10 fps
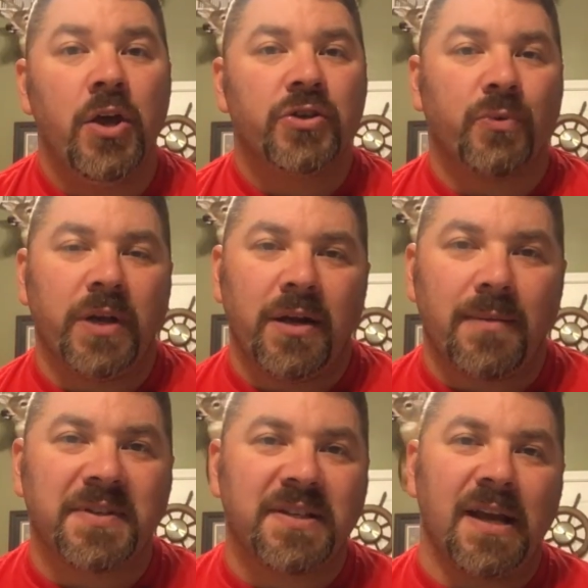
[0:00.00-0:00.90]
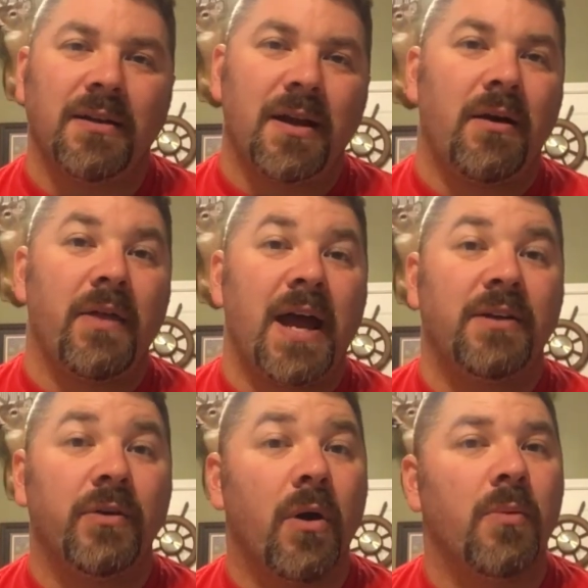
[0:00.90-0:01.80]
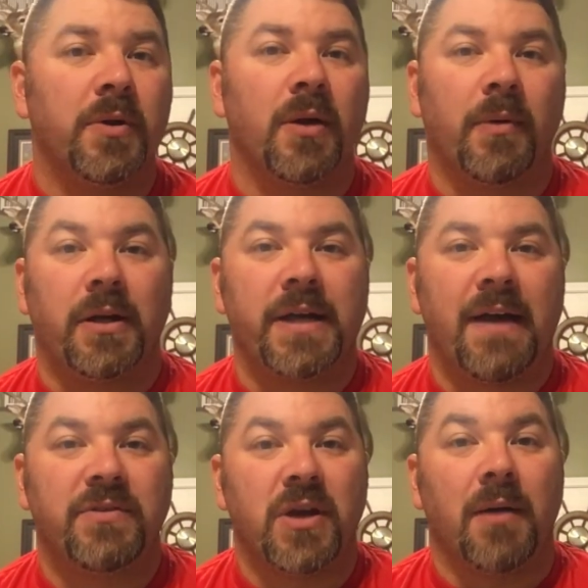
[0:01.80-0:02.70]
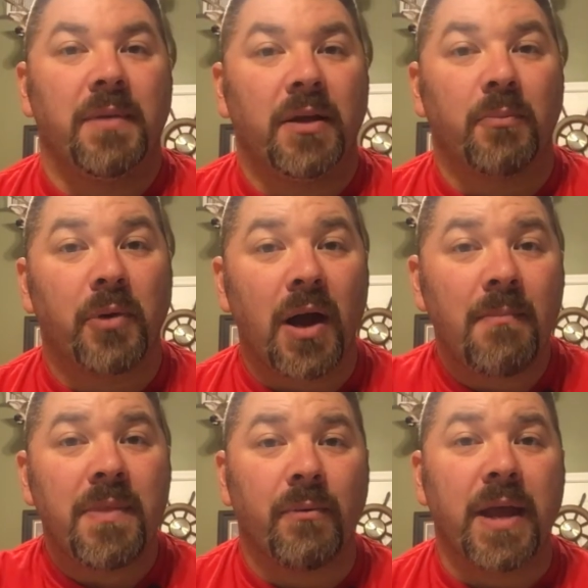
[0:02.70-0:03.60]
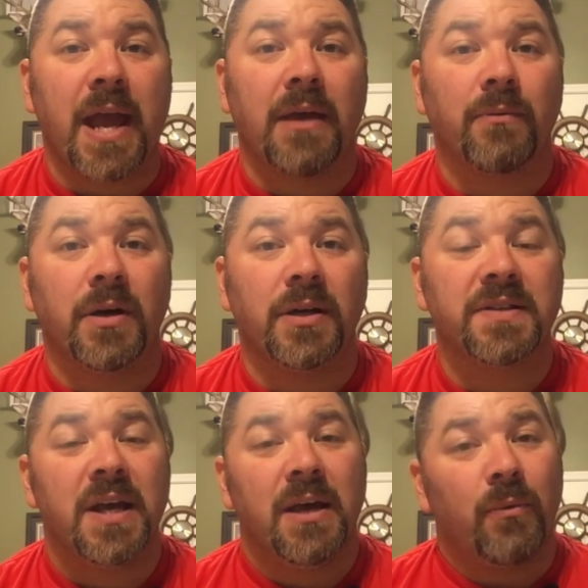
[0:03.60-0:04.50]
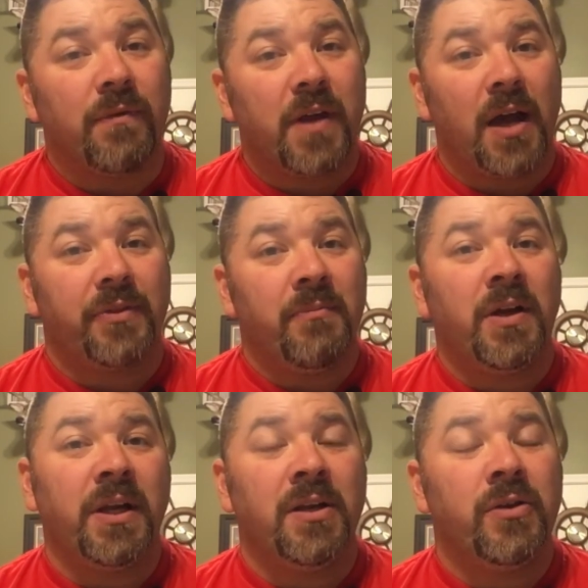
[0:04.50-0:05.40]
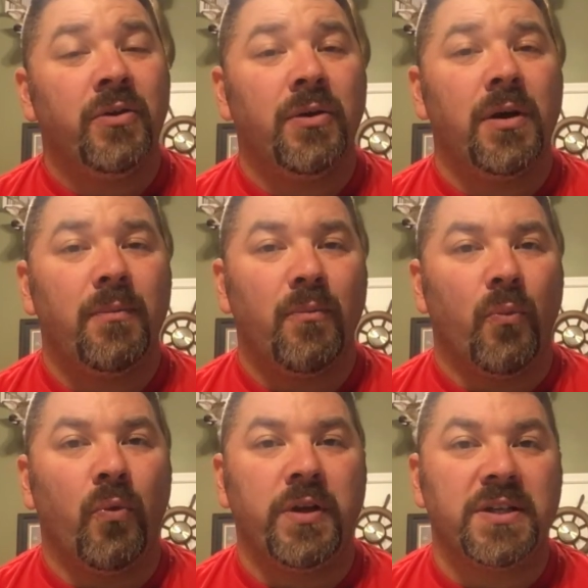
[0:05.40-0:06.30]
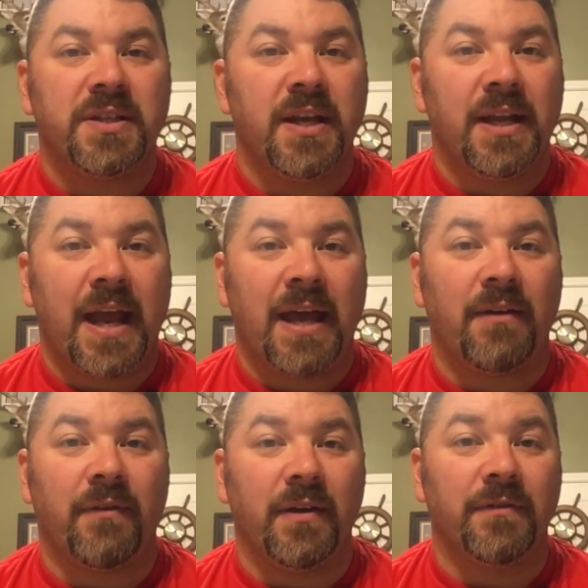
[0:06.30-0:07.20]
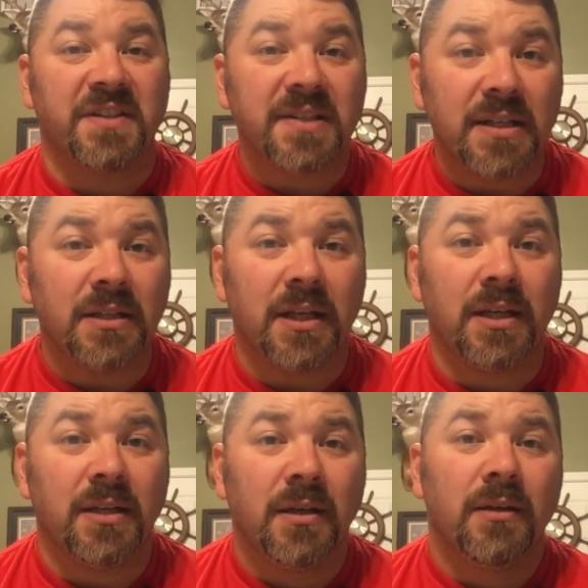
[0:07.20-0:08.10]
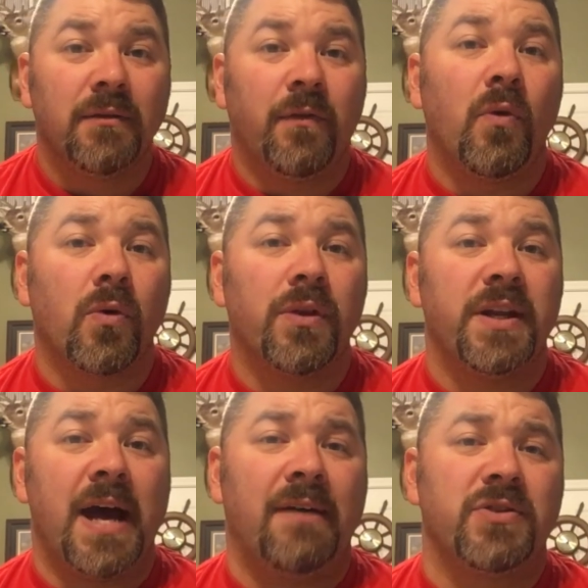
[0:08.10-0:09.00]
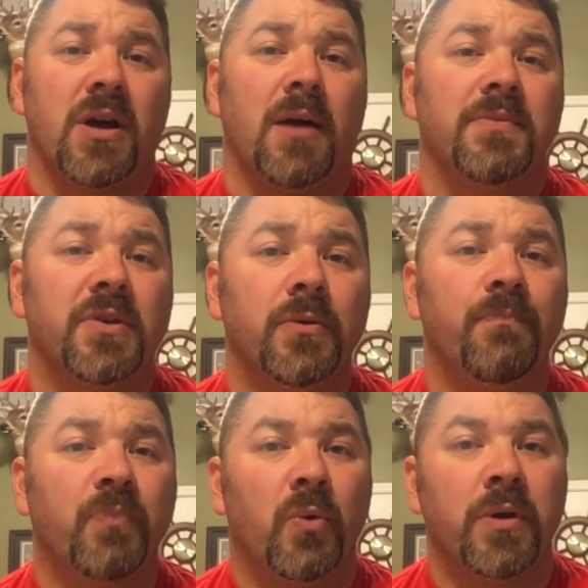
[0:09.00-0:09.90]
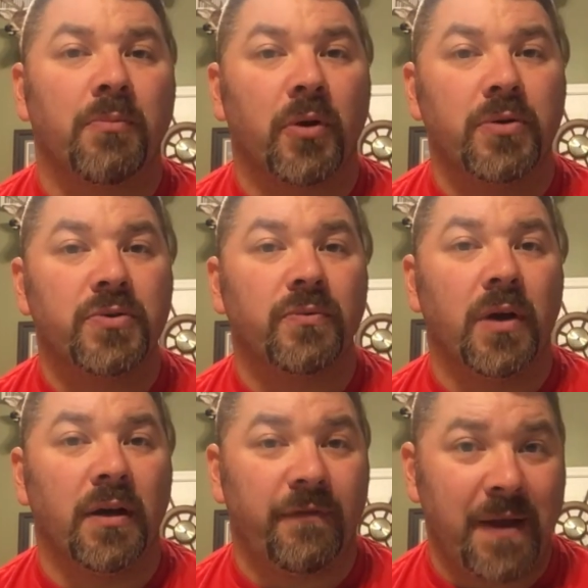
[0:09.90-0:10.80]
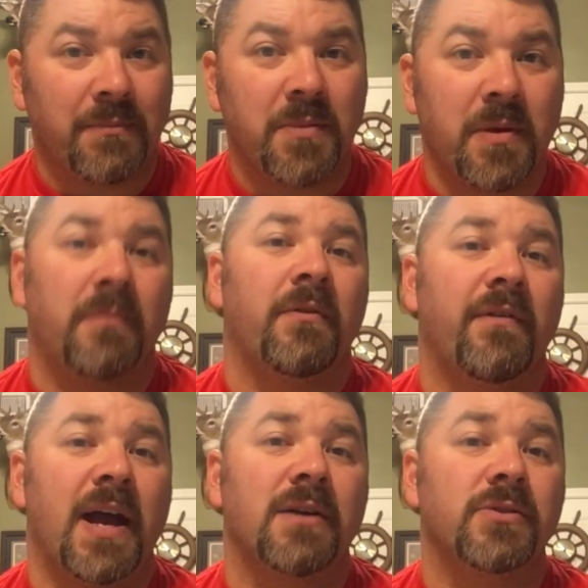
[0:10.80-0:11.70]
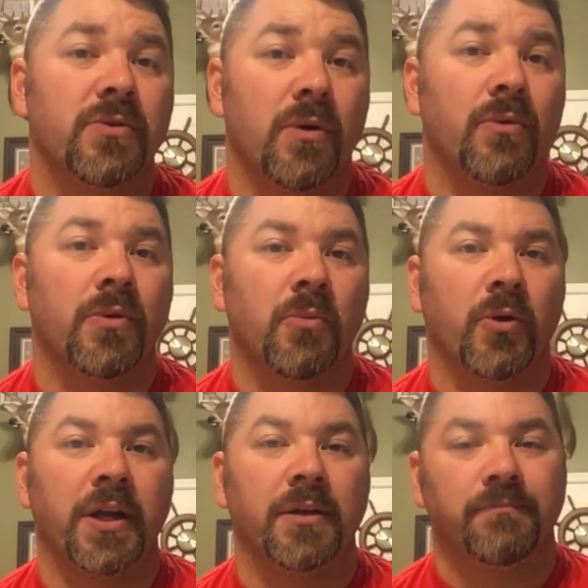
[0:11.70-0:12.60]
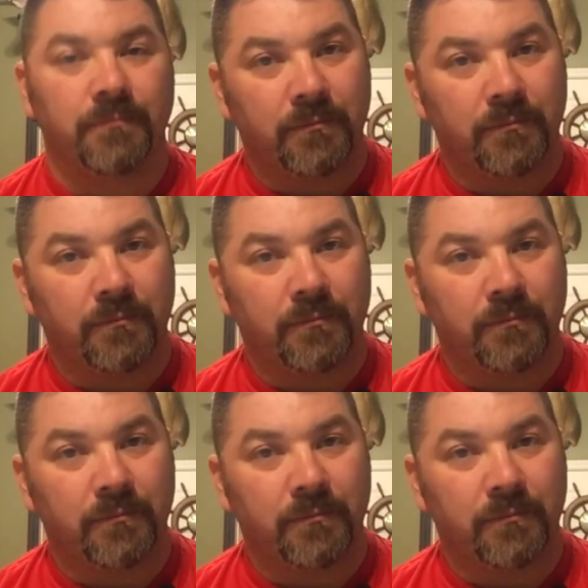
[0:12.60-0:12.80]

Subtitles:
So we ended up selling all that to open up our dive shop. Now, the problem that we had was, we've got the money to do it. We just didn't have a facility for the dive shop. So we approached a family member of ours who owned the marina